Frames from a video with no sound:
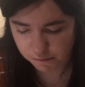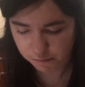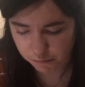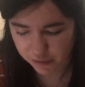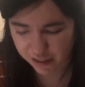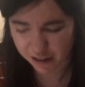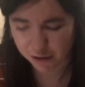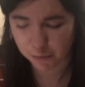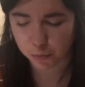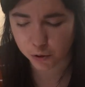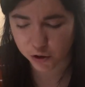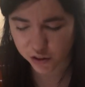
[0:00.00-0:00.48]

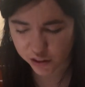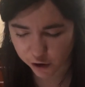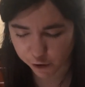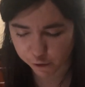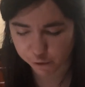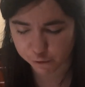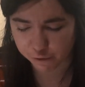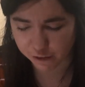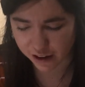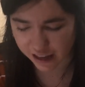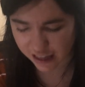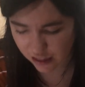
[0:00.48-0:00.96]
they would put their
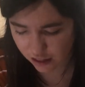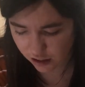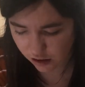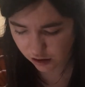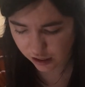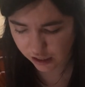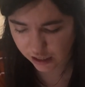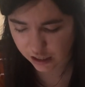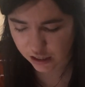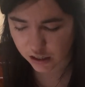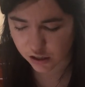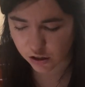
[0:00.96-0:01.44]
faith
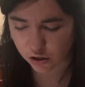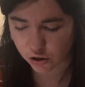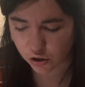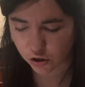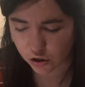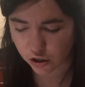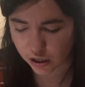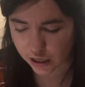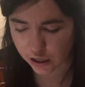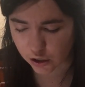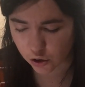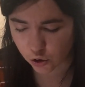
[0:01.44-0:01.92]
in
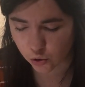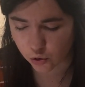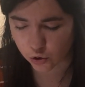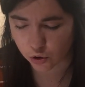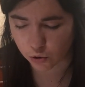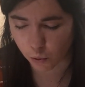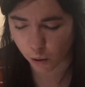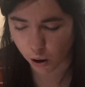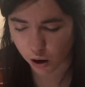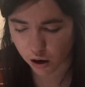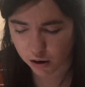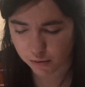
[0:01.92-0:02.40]
in who
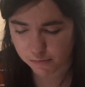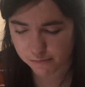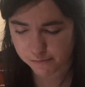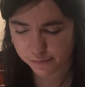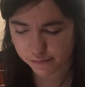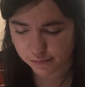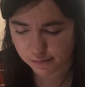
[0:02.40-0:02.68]
you are